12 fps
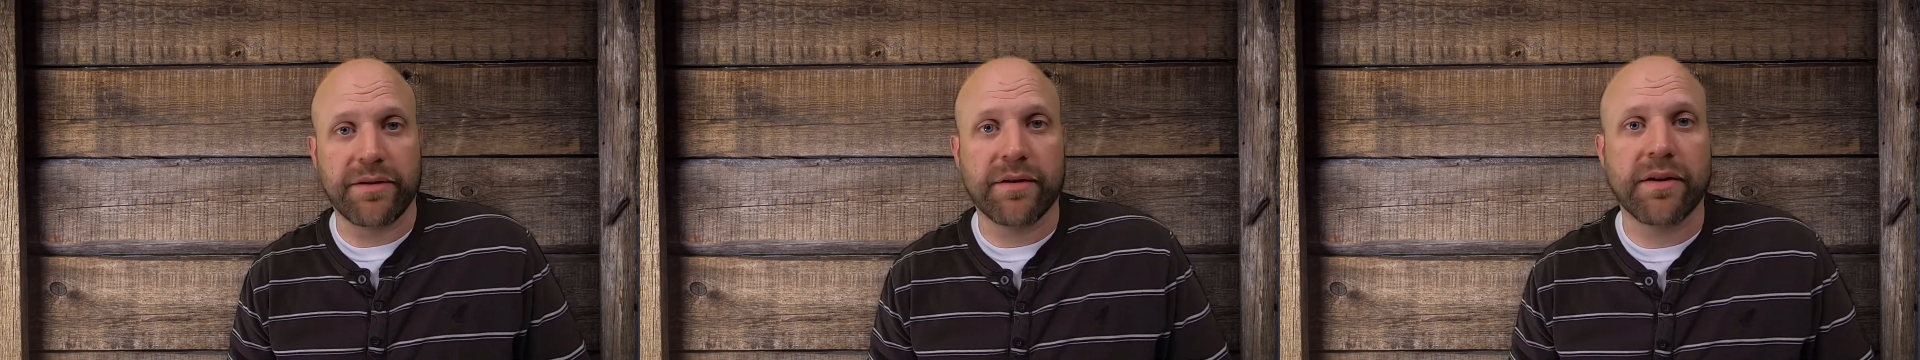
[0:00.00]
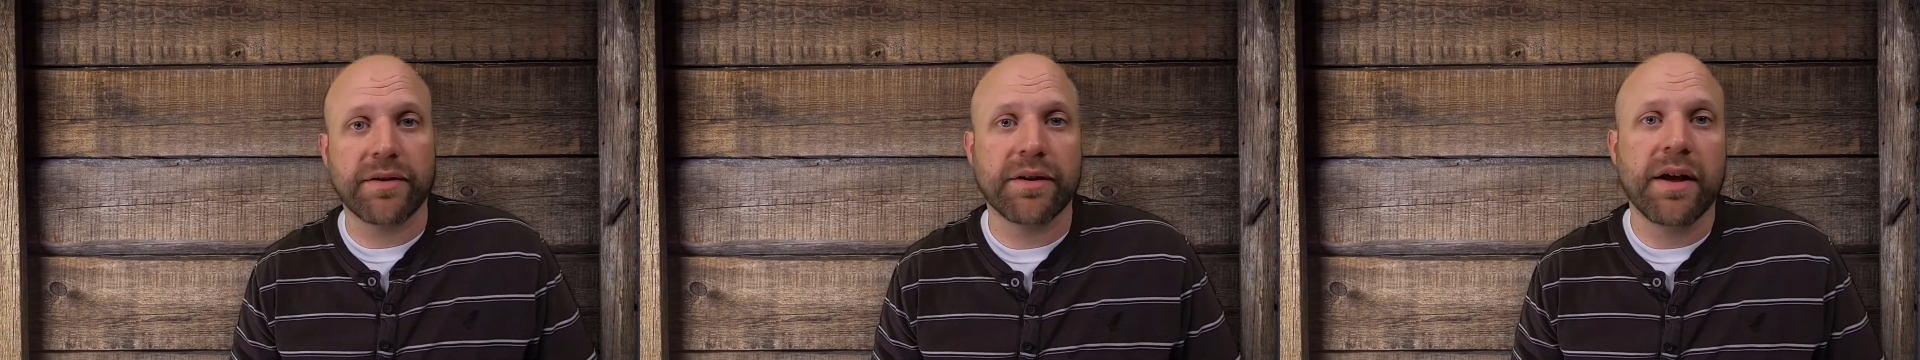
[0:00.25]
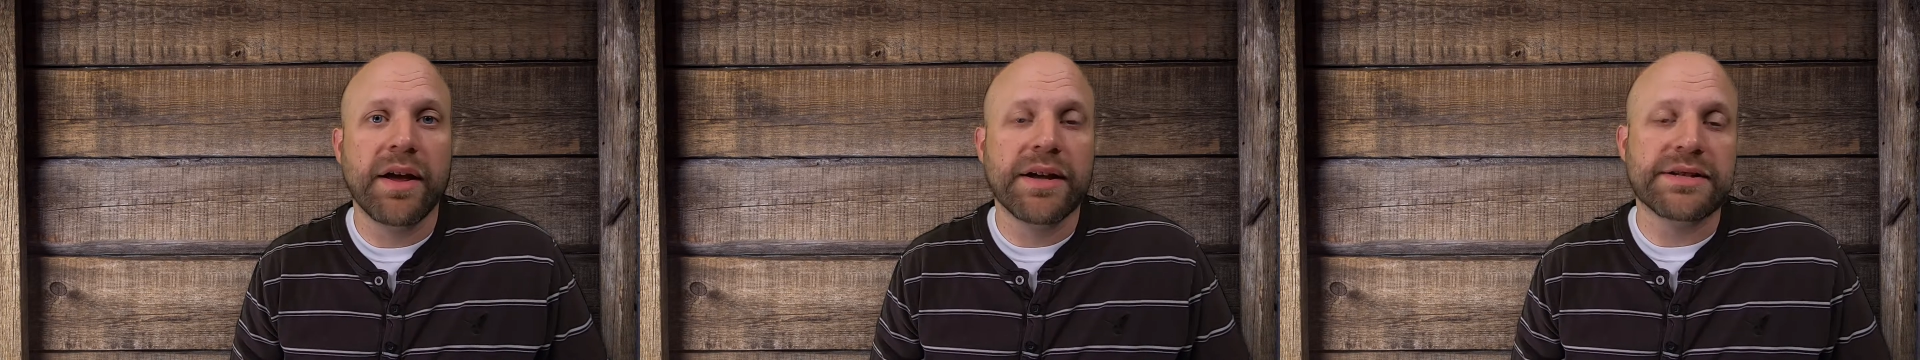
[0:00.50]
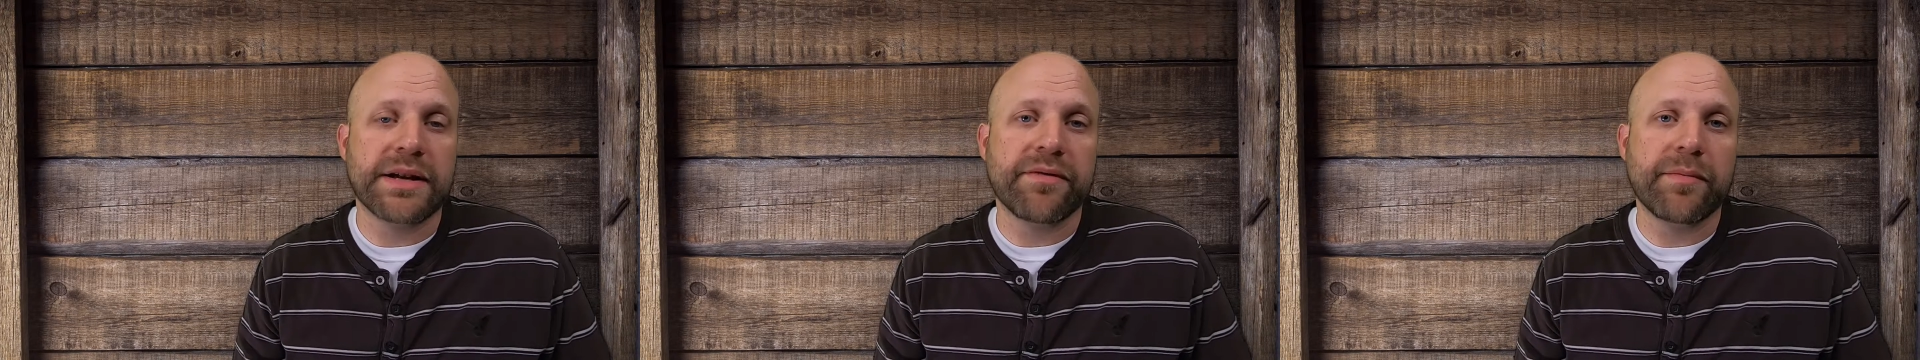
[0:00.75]
There are
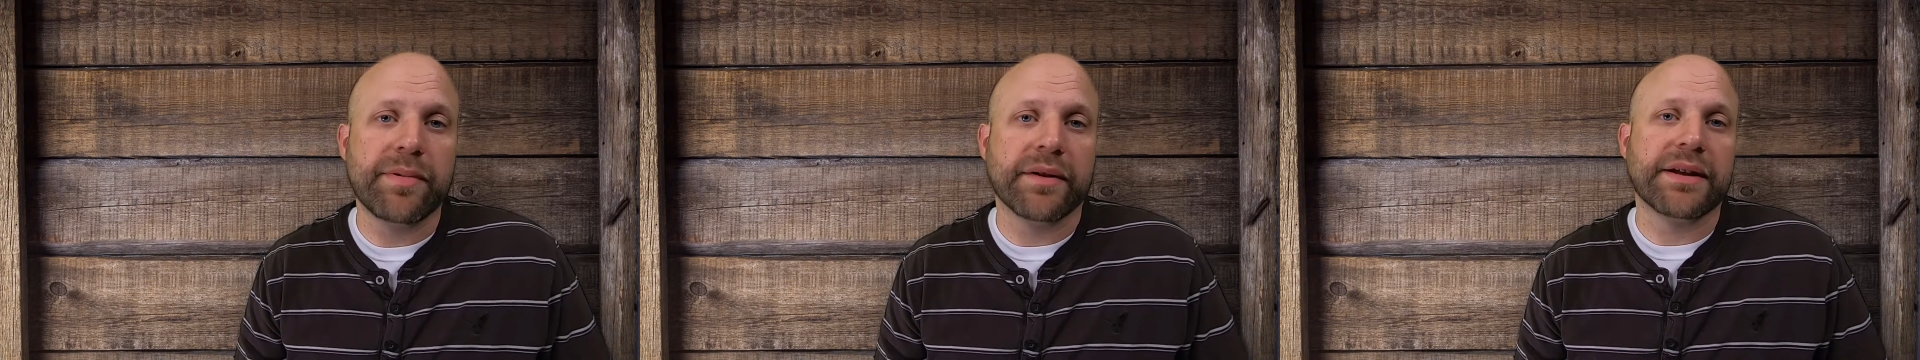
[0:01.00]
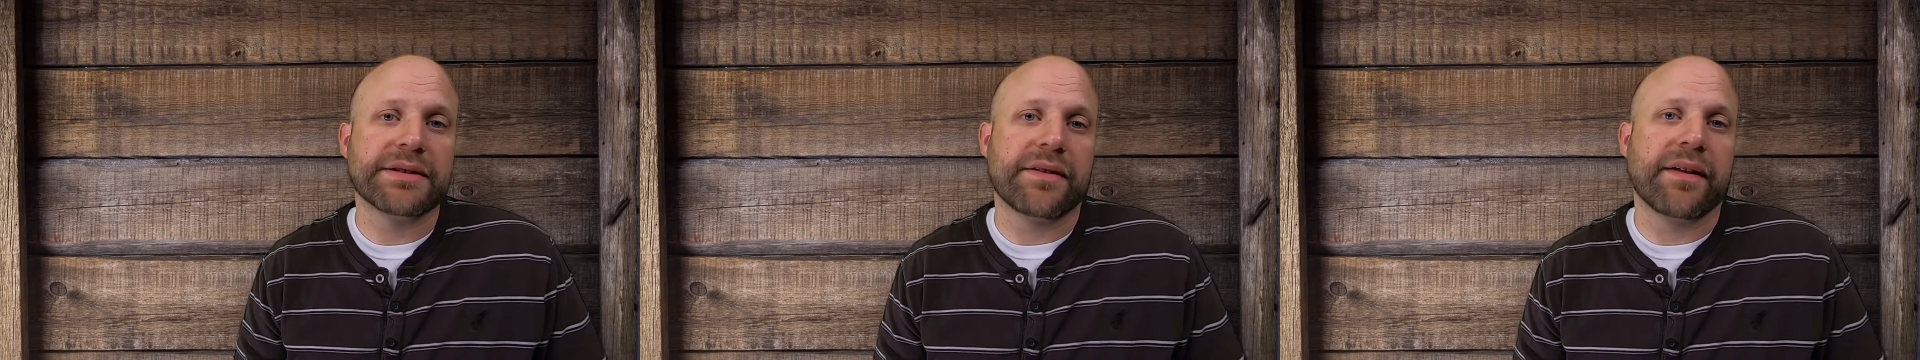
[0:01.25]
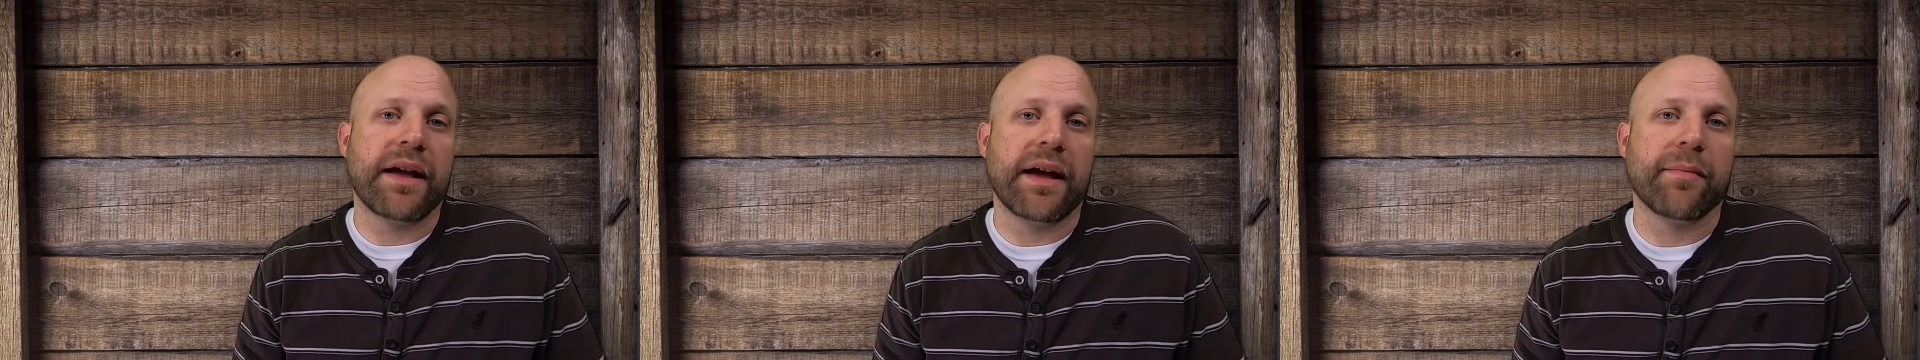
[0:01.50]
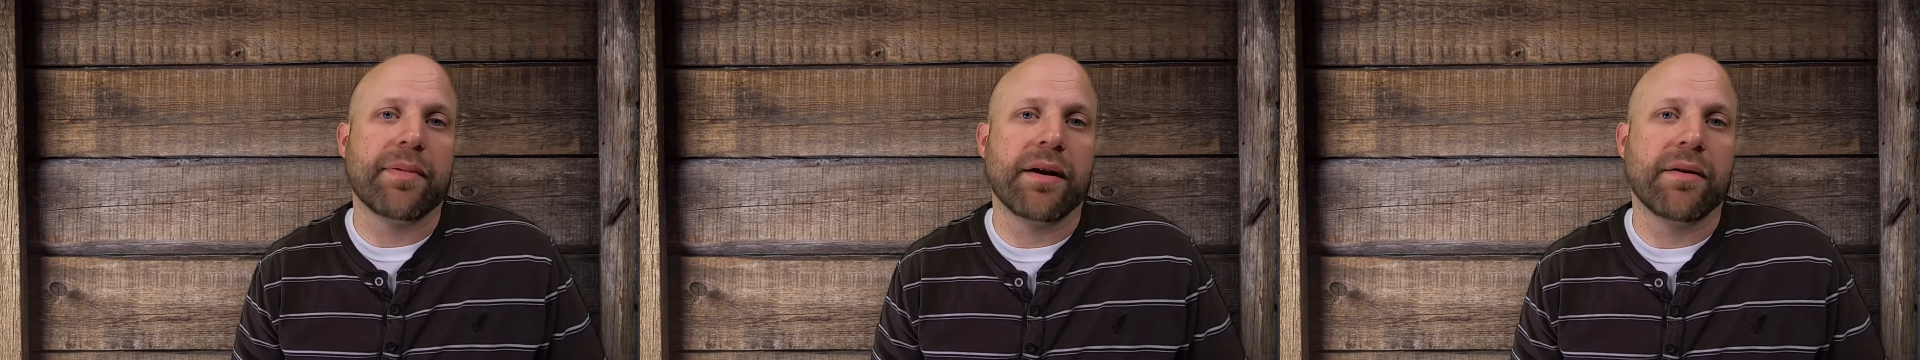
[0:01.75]
7 buildings on the
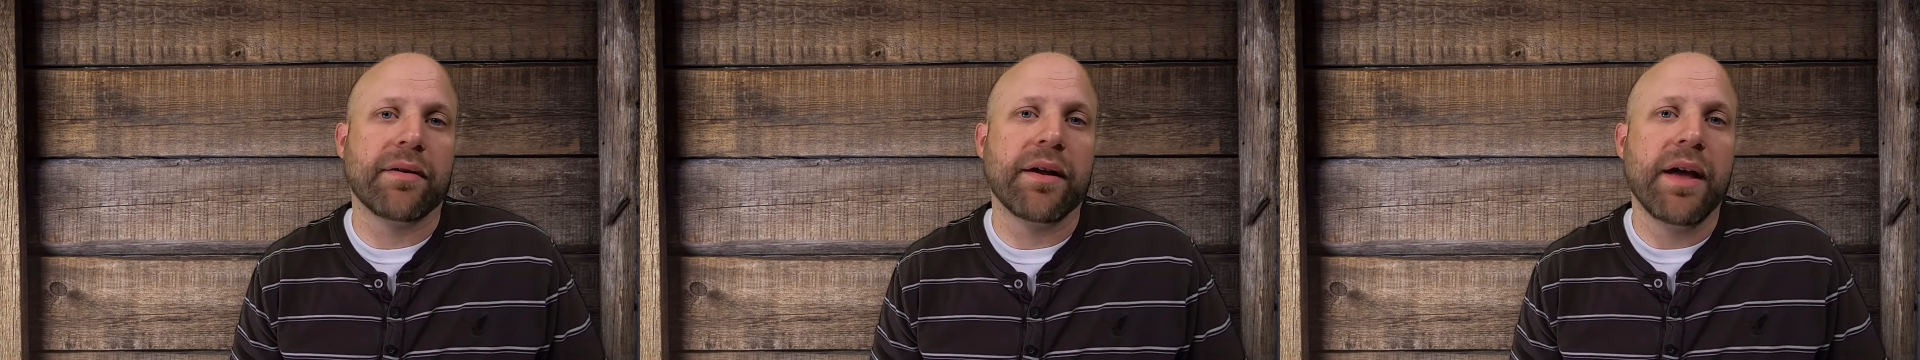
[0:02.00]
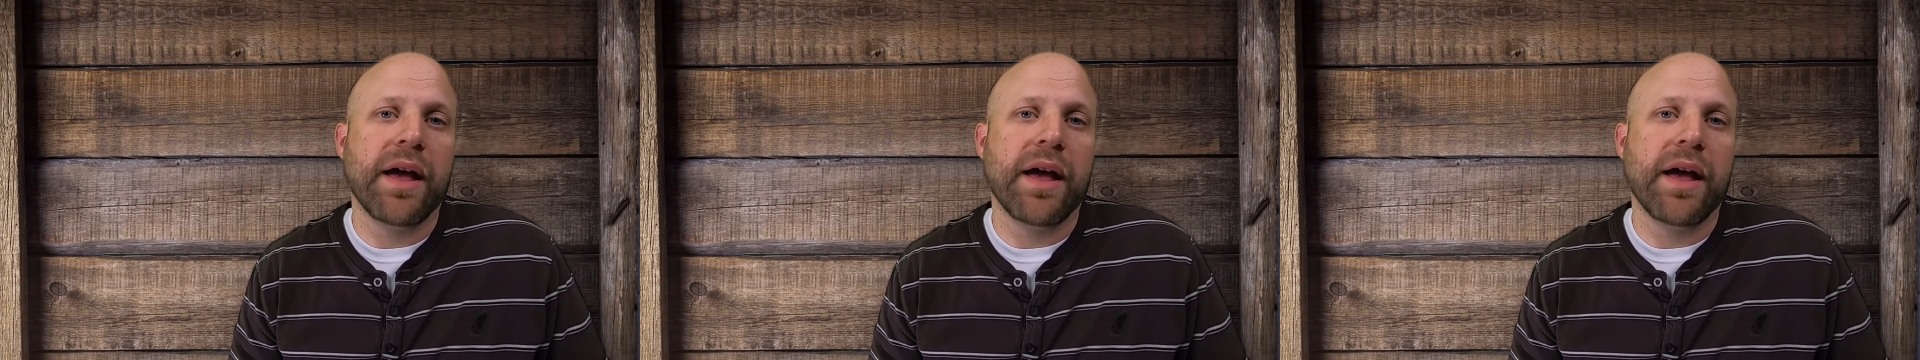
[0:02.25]
compound,